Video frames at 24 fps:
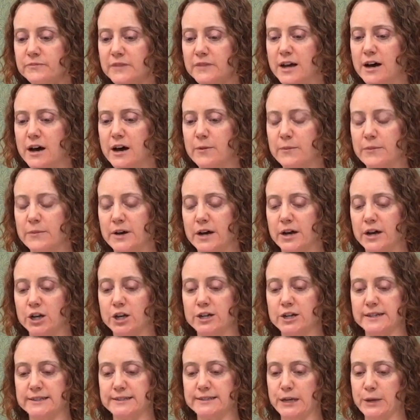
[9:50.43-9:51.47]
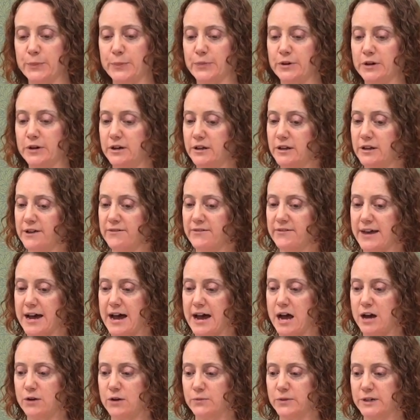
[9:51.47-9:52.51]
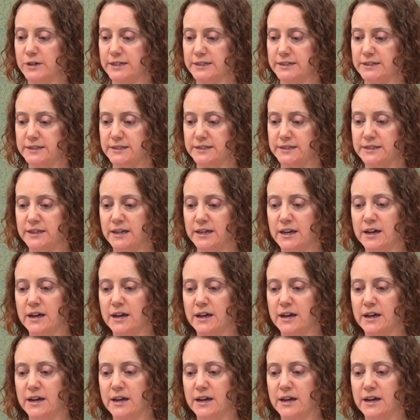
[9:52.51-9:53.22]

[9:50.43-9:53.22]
A good example of that was